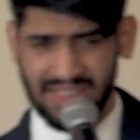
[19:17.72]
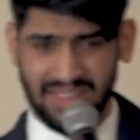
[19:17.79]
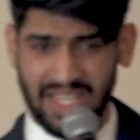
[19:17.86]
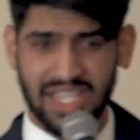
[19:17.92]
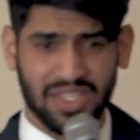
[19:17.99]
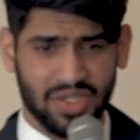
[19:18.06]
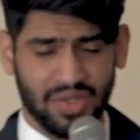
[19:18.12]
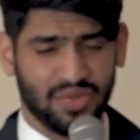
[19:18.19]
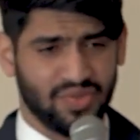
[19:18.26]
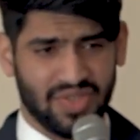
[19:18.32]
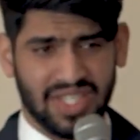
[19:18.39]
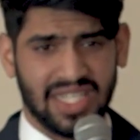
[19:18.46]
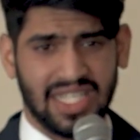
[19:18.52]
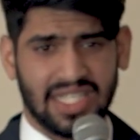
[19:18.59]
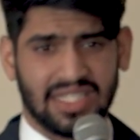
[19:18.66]
like you
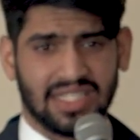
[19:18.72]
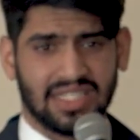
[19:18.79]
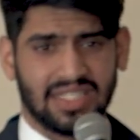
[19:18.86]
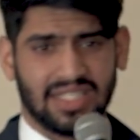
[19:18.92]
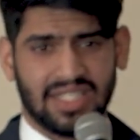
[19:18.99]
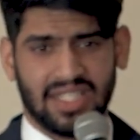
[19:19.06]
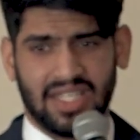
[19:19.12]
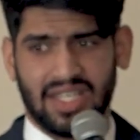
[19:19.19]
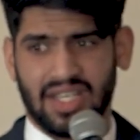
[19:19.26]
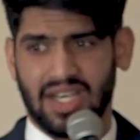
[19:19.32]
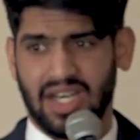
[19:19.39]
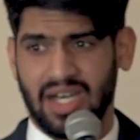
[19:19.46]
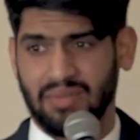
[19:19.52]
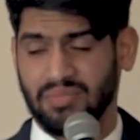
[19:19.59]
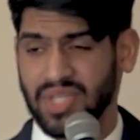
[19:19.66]
fit in
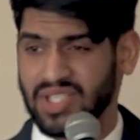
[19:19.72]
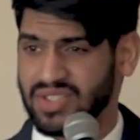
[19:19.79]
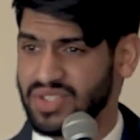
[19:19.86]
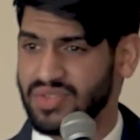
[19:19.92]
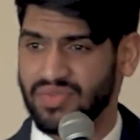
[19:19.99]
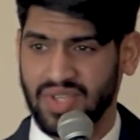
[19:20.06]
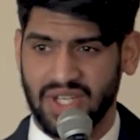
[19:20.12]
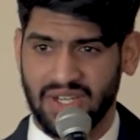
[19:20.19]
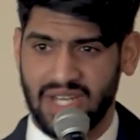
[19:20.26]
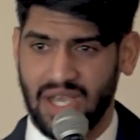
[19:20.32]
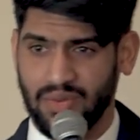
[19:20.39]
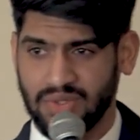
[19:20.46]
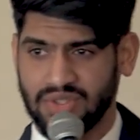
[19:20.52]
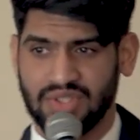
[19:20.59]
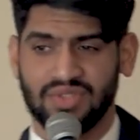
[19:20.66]
because you figured
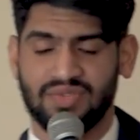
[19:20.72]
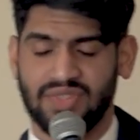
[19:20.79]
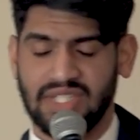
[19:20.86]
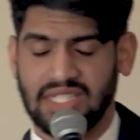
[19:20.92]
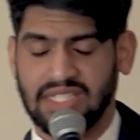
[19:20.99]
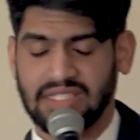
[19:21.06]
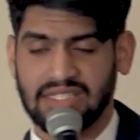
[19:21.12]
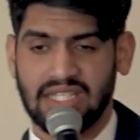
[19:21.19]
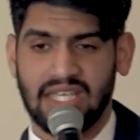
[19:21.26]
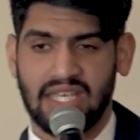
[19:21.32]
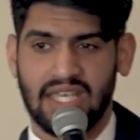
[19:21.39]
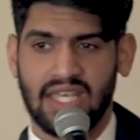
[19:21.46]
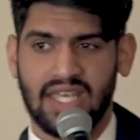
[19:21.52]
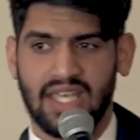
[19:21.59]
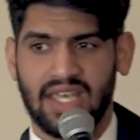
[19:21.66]
out what your fit is.
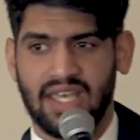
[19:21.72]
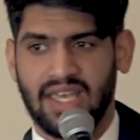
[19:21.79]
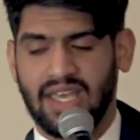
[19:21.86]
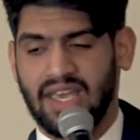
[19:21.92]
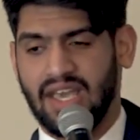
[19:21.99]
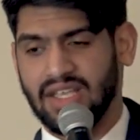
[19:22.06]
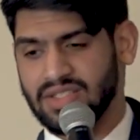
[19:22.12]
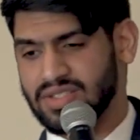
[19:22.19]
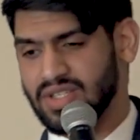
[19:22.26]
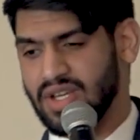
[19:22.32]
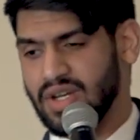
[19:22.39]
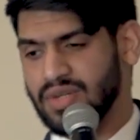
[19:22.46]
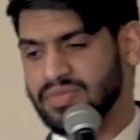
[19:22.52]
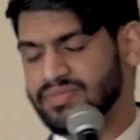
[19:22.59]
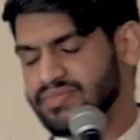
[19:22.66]
And
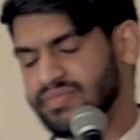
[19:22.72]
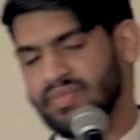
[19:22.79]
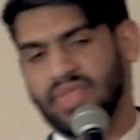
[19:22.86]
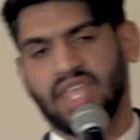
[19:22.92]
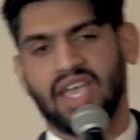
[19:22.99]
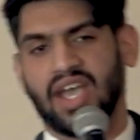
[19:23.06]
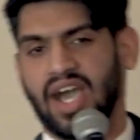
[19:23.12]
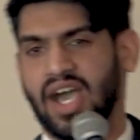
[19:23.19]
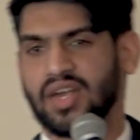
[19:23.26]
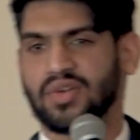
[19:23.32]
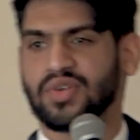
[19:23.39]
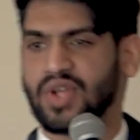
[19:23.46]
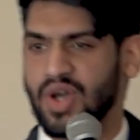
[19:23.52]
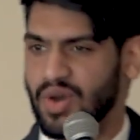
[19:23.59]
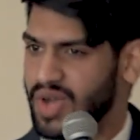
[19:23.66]
so I
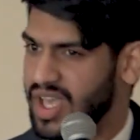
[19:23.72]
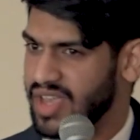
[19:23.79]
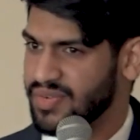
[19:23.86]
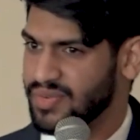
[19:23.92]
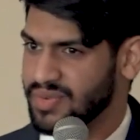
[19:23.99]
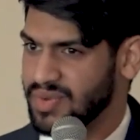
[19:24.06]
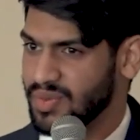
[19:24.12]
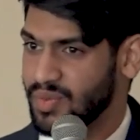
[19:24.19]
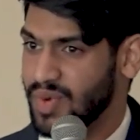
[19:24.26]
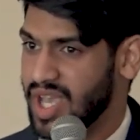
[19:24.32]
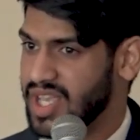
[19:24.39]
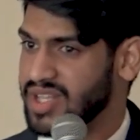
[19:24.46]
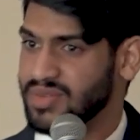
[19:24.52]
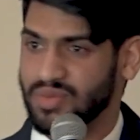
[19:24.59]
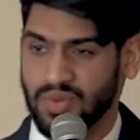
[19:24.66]
don't know
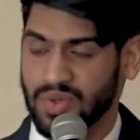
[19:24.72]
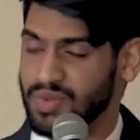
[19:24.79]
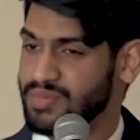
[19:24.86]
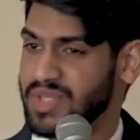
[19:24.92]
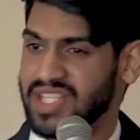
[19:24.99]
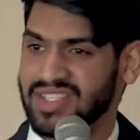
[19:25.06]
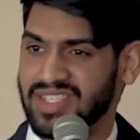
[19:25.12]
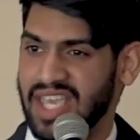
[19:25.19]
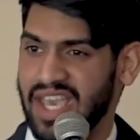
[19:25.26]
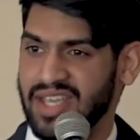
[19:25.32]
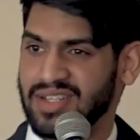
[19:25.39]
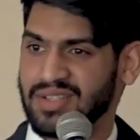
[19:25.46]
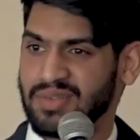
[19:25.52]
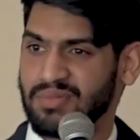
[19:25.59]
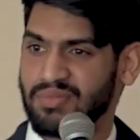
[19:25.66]
when we'll meet
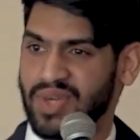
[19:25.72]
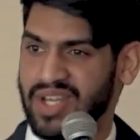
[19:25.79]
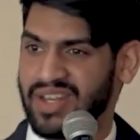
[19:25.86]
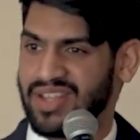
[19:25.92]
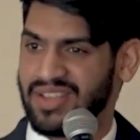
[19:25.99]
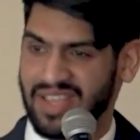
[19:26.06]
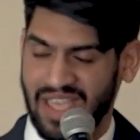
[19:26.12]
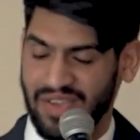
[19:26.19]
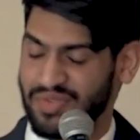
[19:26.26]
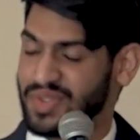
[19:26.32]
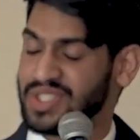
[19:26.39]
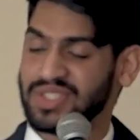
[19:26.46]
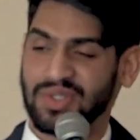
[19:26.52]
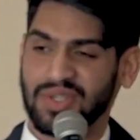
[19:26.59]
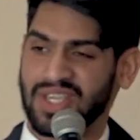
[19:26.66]
again, but if
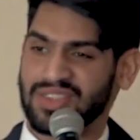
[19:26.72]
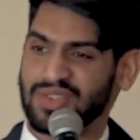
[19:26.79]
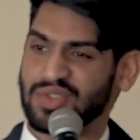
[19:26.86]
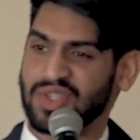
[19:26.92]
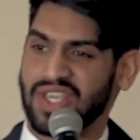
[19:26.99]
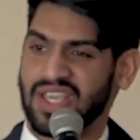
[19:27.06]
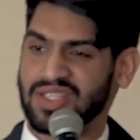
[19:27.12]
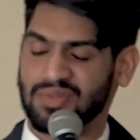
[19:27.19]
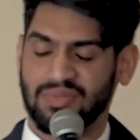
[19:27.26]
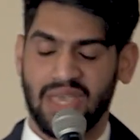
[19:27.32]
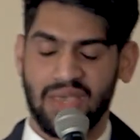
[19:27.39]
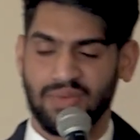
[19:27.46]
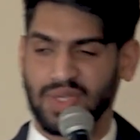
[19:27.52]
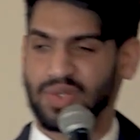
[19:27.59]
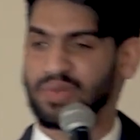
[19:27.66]
we do get the chance,
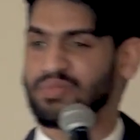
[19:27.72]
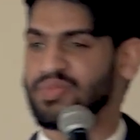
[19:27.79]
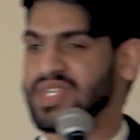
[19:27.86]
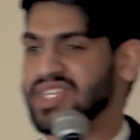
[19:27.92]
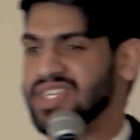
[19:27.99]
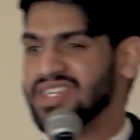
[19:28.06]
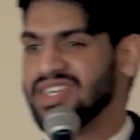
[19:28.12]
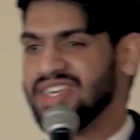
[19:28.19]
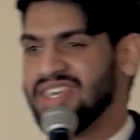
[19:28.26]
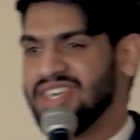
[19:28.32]
maybe it'll be